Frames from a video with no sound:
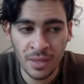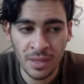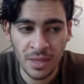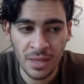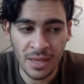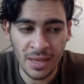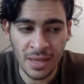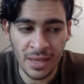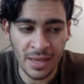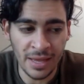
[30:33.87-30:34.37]

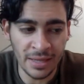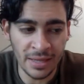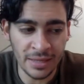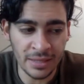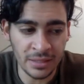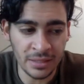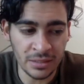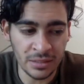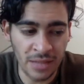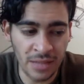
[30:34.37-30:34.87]

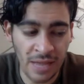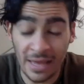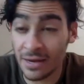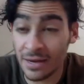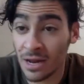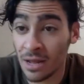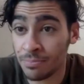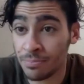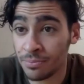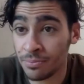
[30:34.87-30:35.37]
And I
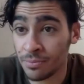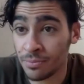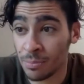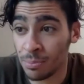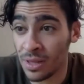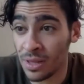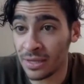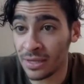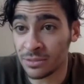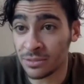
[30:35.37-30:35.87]
ended up
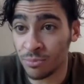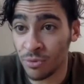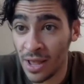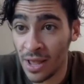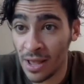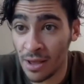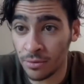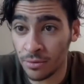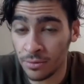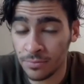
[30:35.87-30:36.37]
applying to
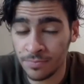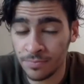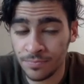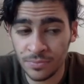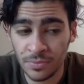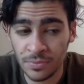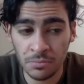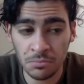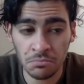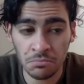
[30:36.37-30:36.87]
Brown,
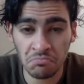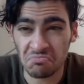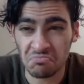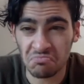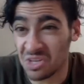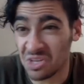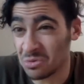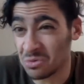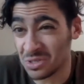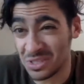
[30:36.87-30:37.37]

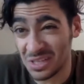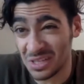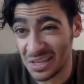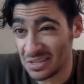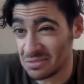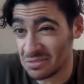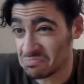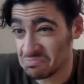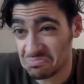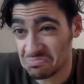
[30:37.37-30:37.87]
and it was
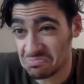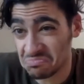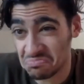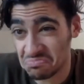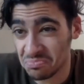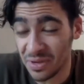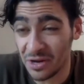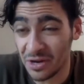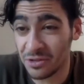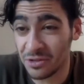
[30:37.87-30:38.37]
like
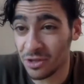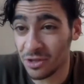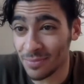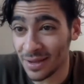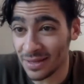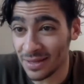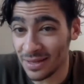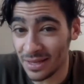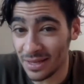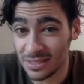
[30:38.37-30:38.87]
barely
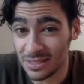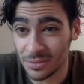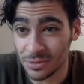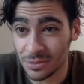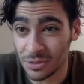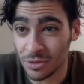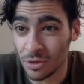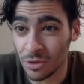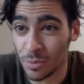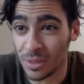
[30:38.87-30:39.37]
on my list. It
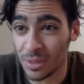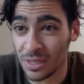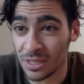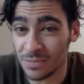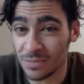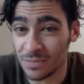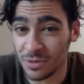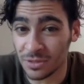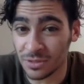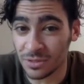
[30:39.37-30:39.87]
was only on my
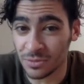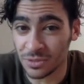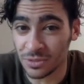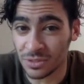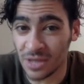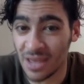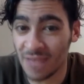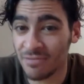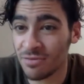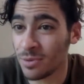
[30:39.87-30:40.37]
list because it was an
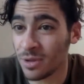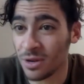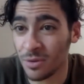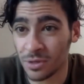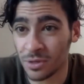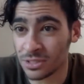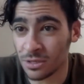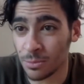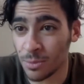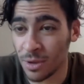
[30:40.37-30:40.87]
Ivy, but it
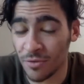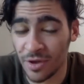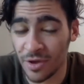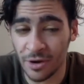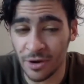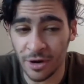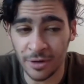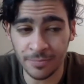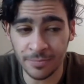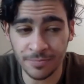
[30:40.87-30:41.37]
wasn't on my
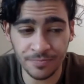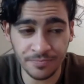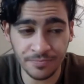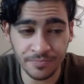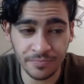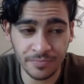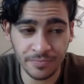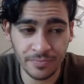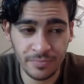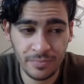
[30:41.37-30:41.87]
radar.
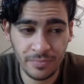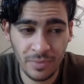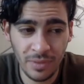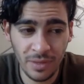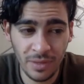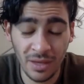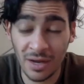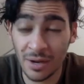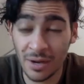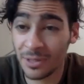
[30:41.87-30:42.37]

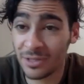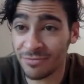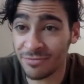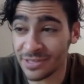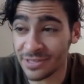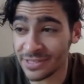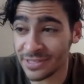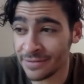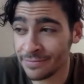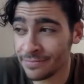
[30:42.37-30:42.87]
And I went to
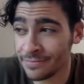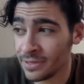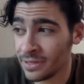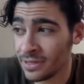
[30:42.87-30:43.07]
visit,